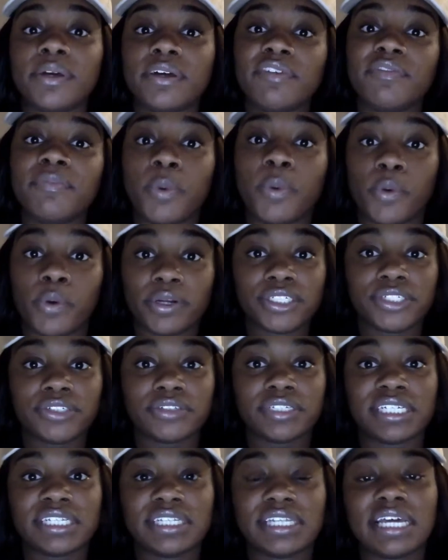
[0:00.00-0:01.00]
of
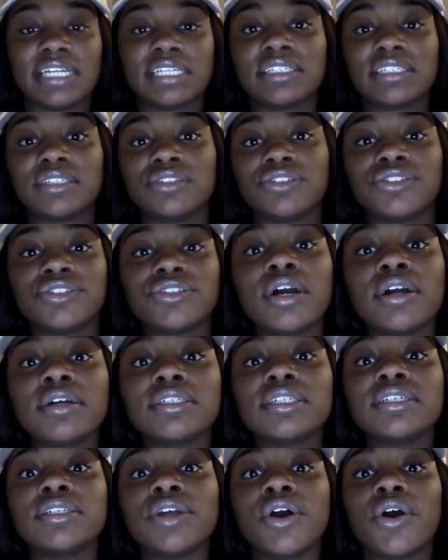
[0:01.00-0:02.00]
poetry that is
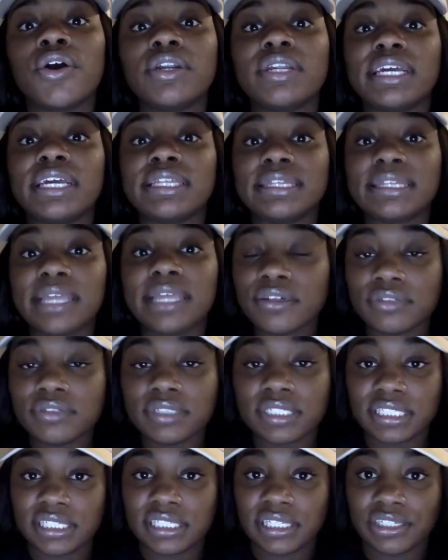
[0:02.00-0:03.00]
constructed on a legal
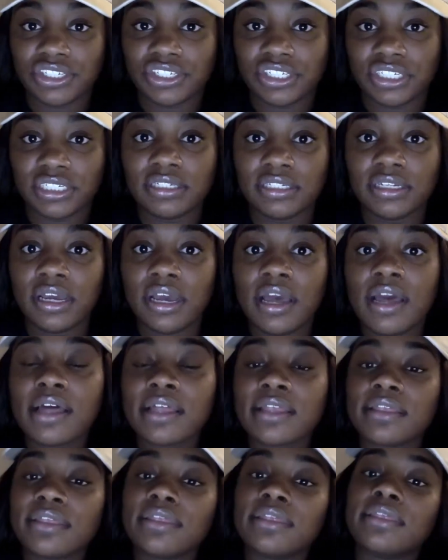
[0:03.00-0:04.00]
decision
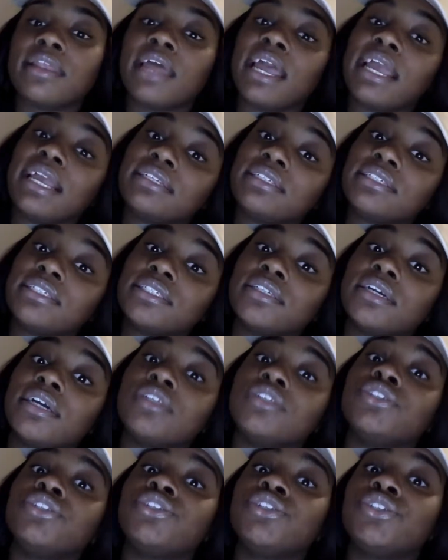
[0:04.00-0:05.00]
linked
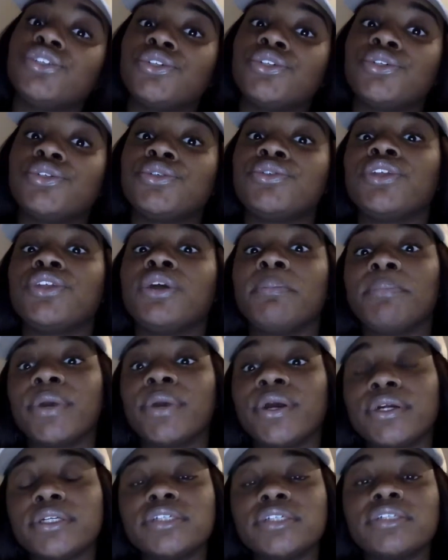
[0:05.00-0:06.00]
to the
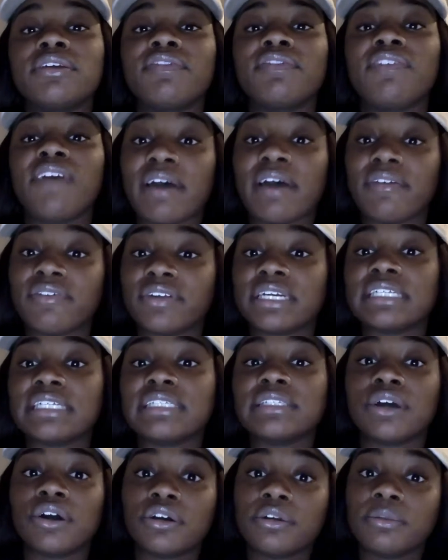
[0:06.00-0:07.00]
murders of Africans
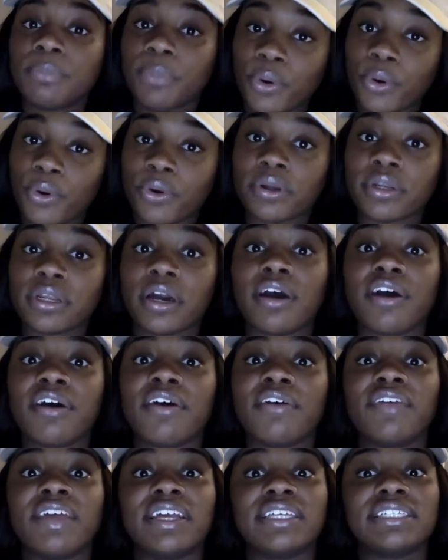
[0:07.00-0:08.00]
on board
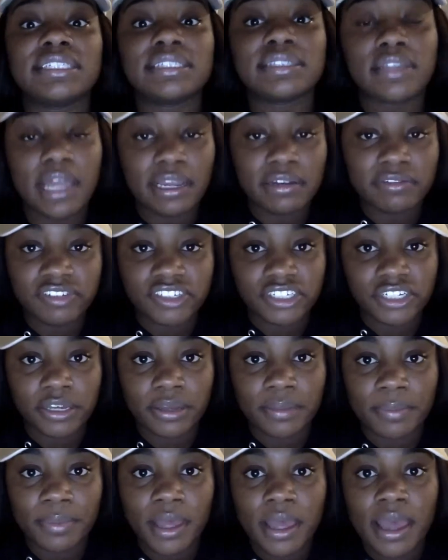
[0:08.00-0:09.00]
of a slave
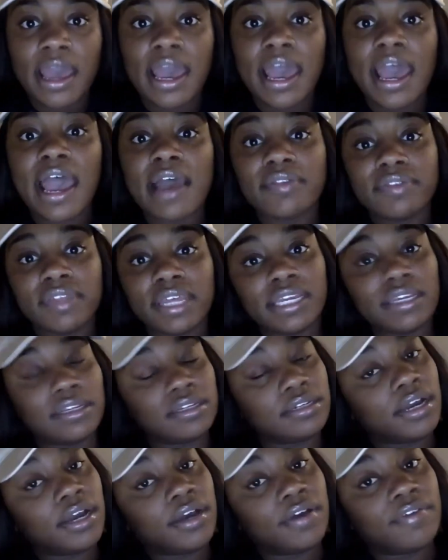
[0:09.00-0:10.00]
ship at the
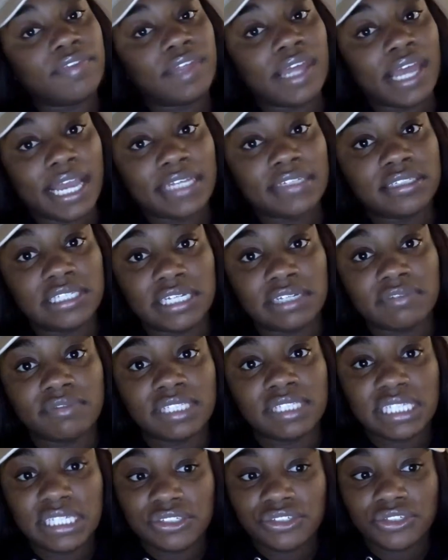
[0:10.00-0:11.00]
end of the 18th
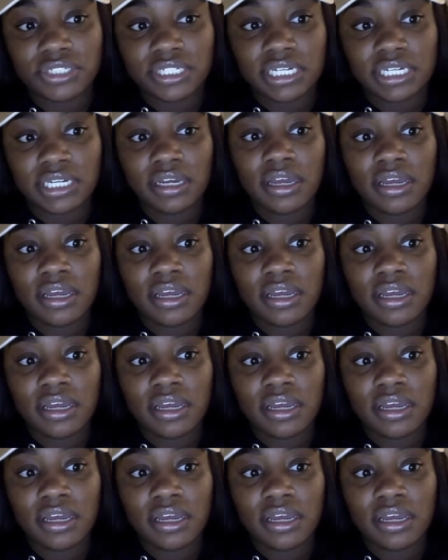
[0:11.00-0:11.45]
century.